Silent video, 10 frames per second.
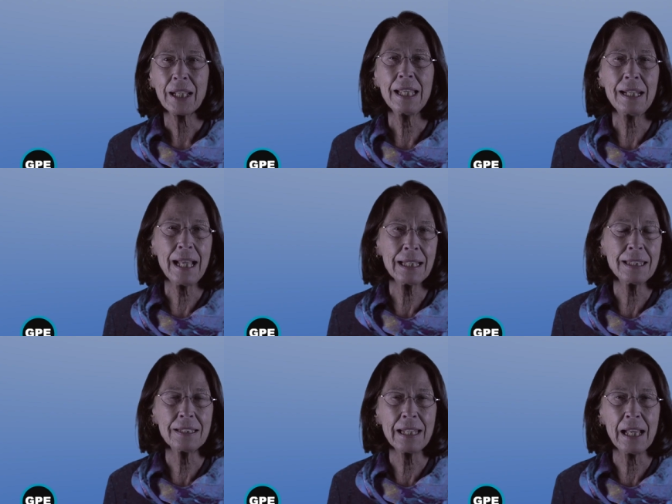And
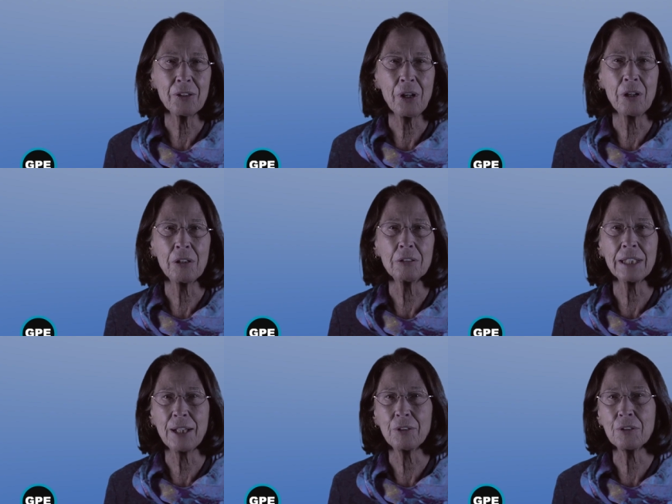at the town hall
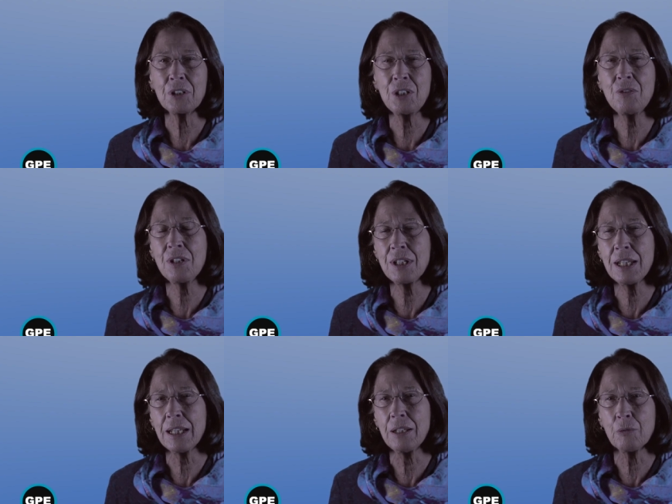level, do you
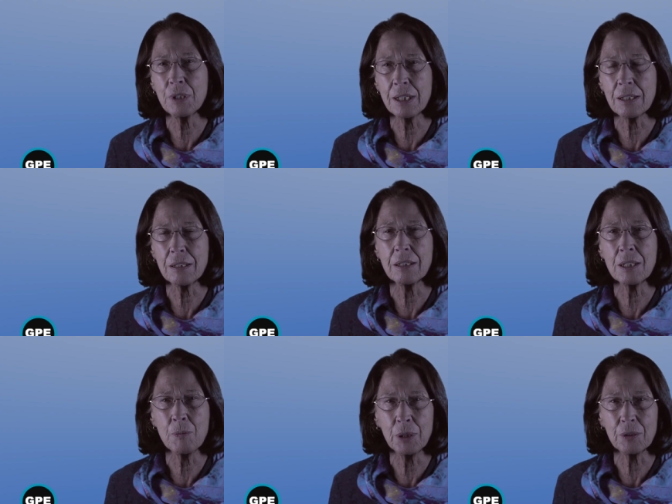see
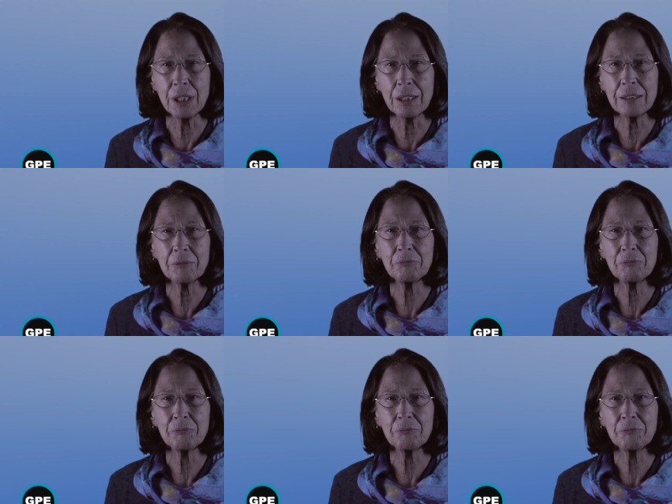resistance building?